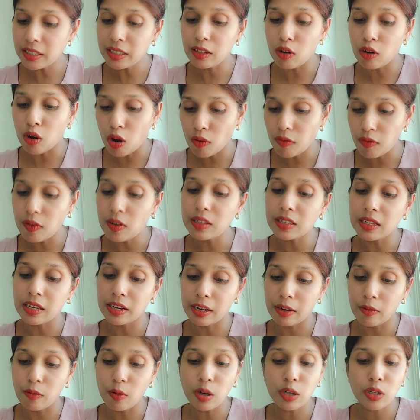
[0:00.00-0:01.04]
offers a
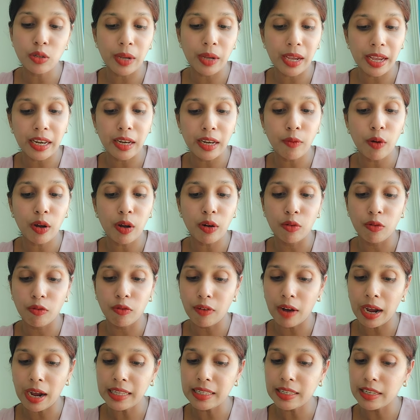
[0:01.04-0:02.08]
reward to anyone who
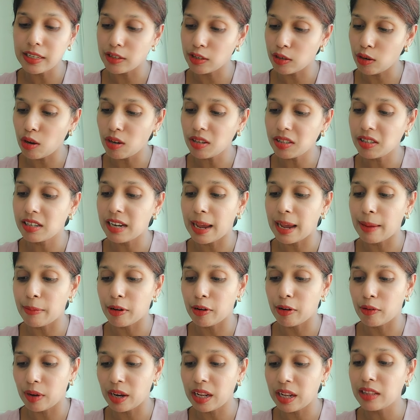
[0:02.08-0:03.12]
finds his lost
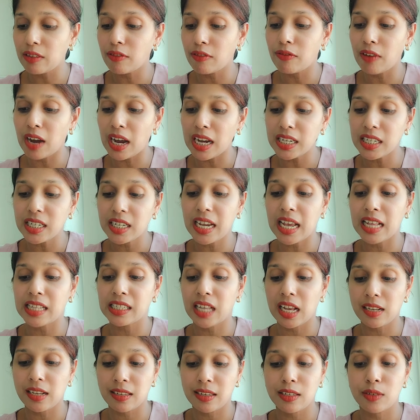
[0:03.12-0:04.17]
diamond ring, the finder can
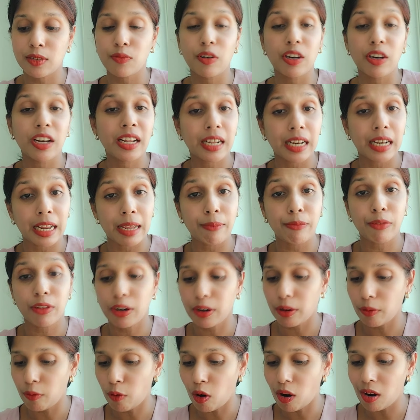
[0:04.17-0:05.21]
successfully claim the
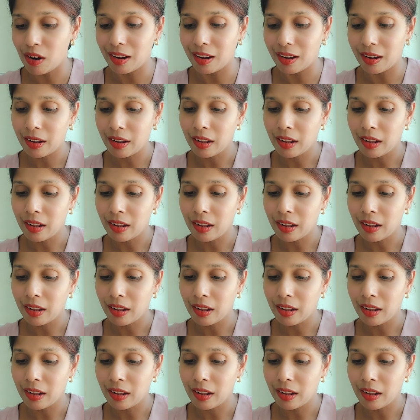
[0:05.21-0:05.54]
reward.